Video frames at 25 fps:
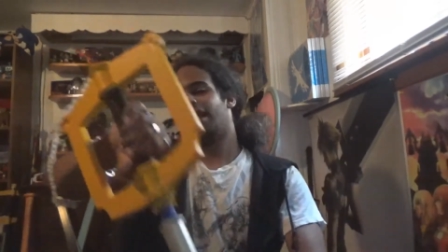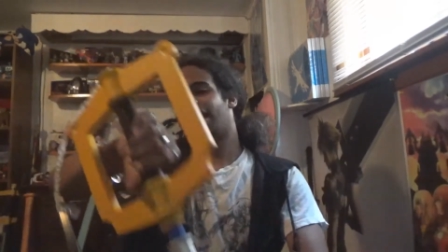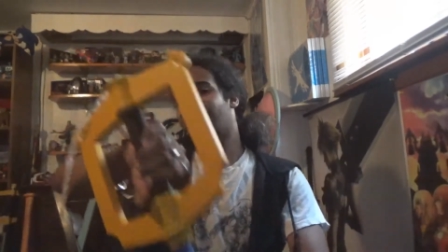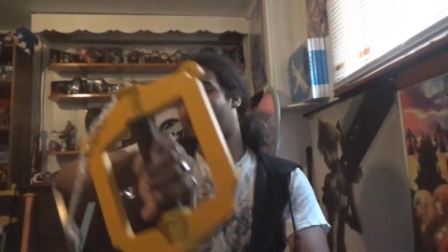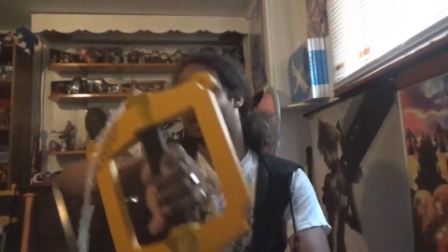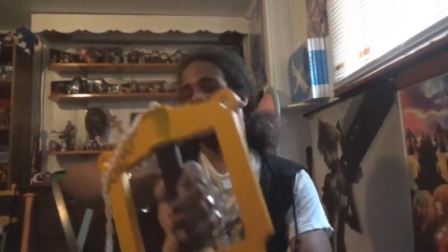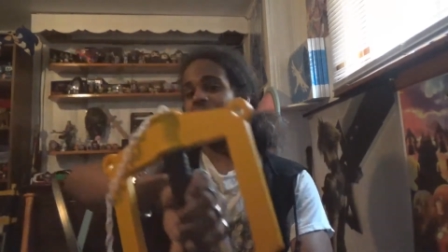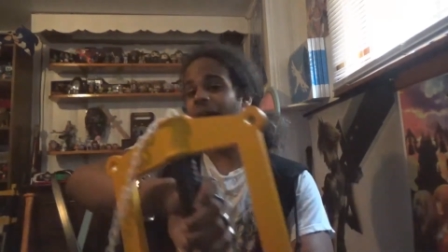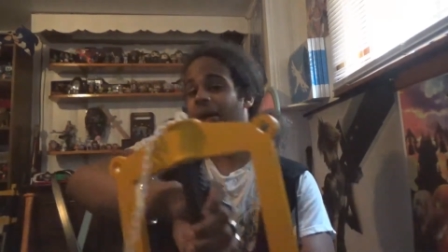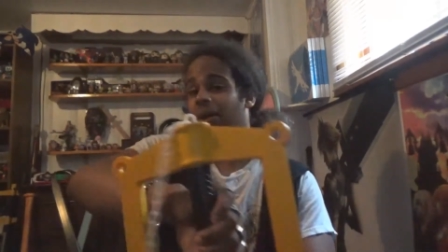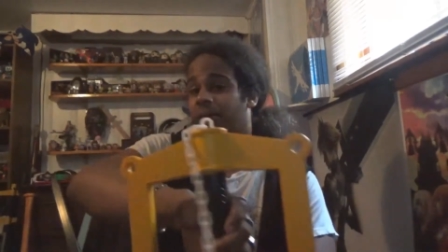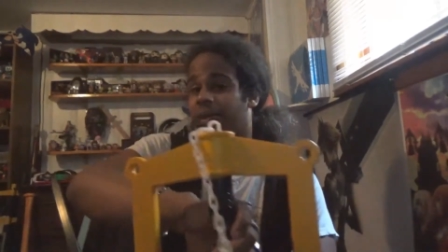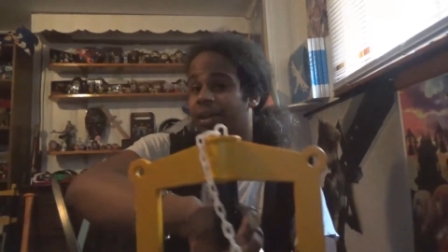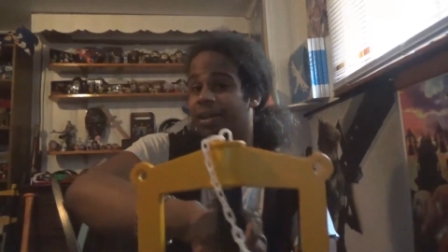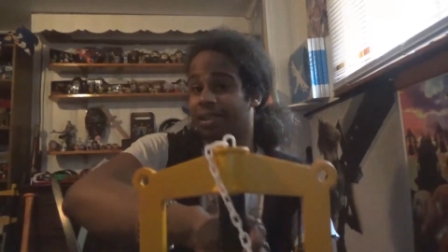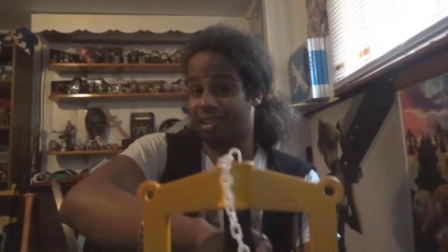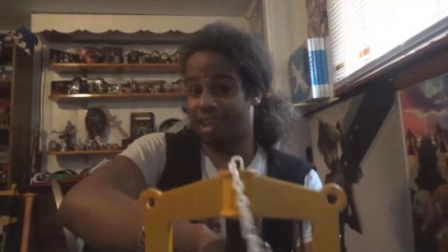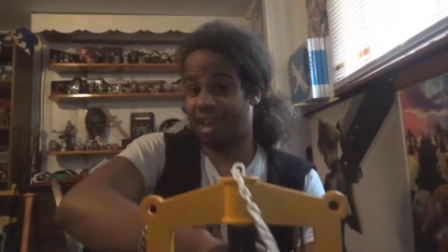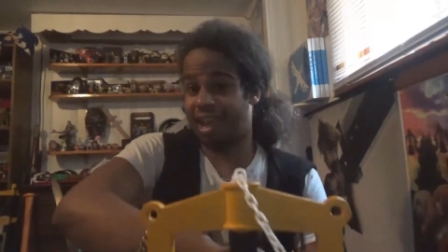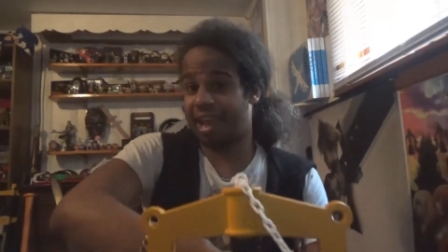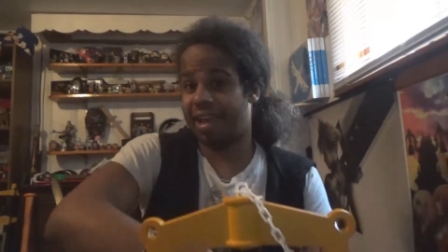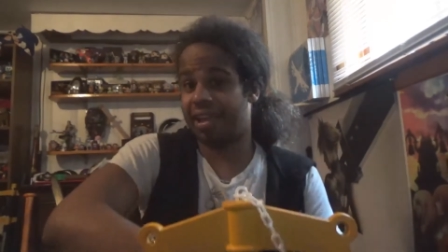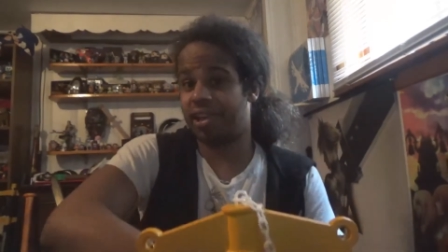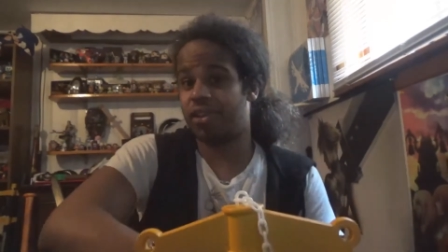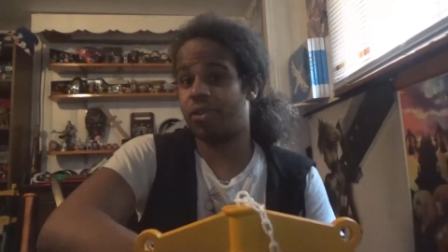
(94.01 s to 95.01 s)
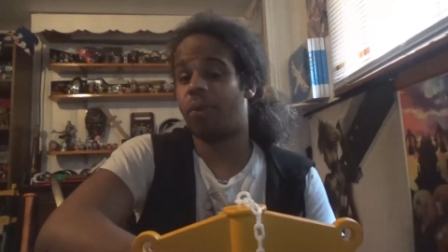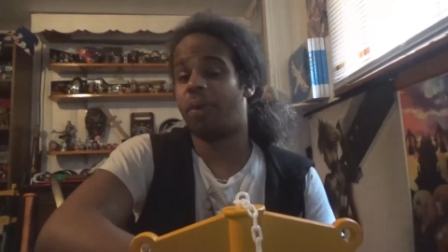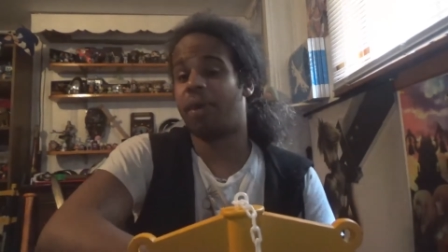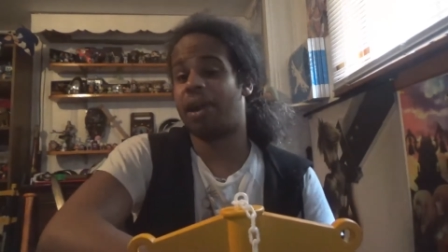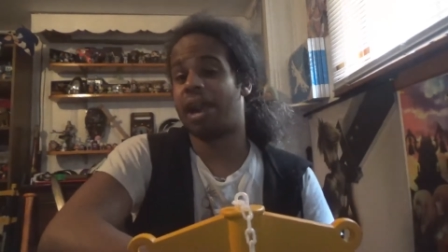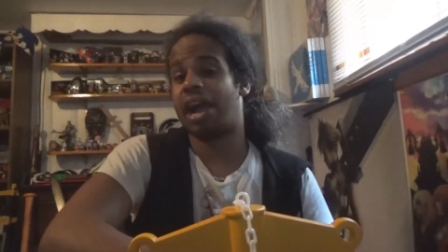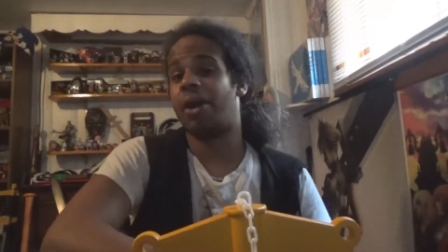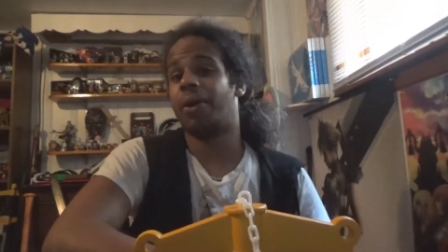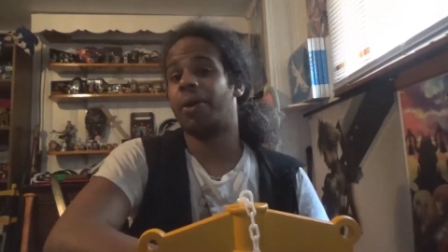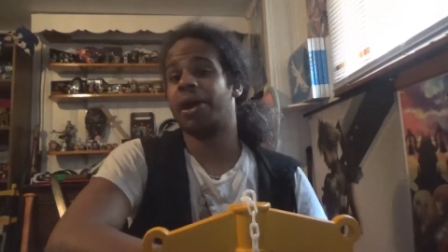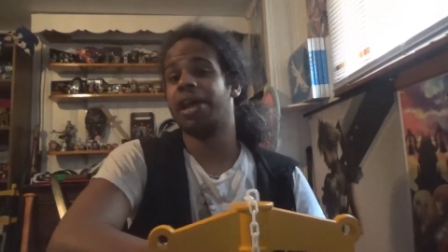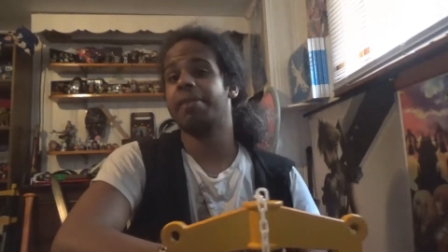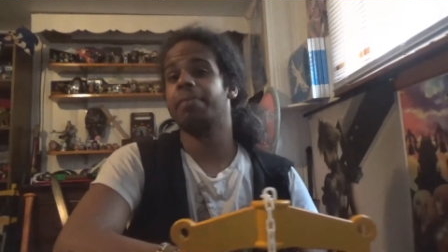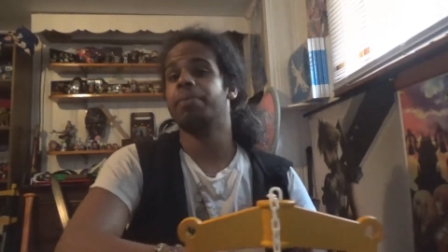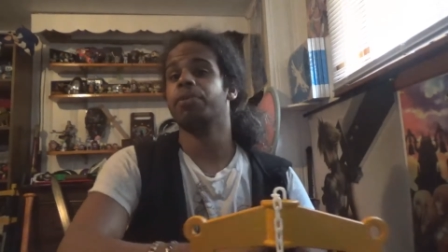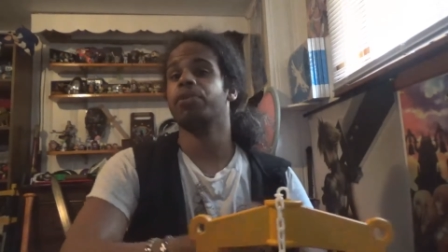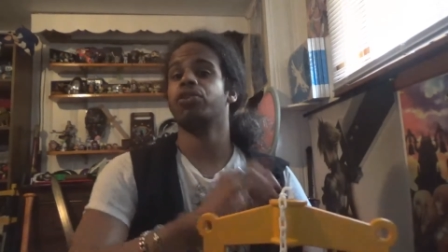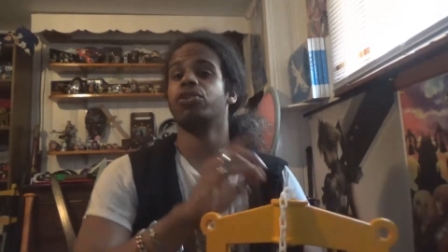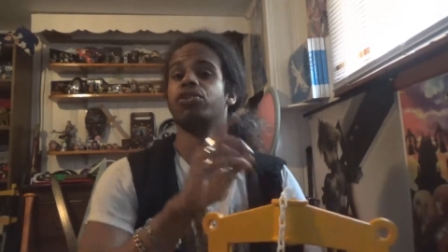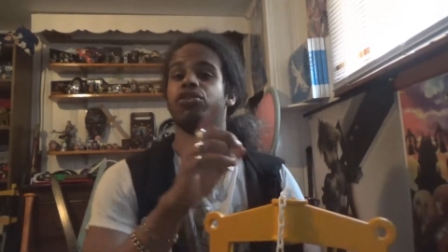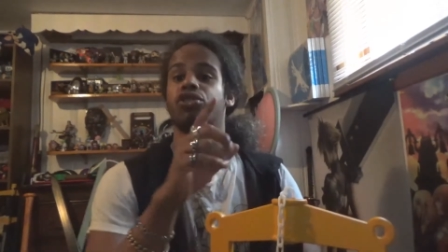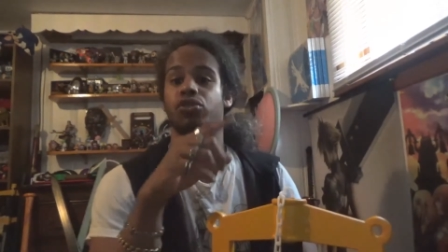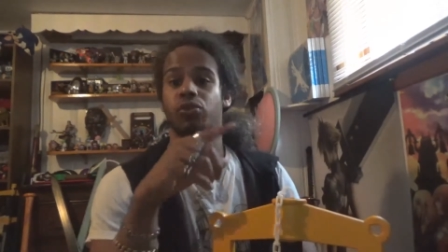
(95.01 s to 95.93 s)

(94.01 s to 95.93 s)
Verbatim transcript: And not only that, you are now able to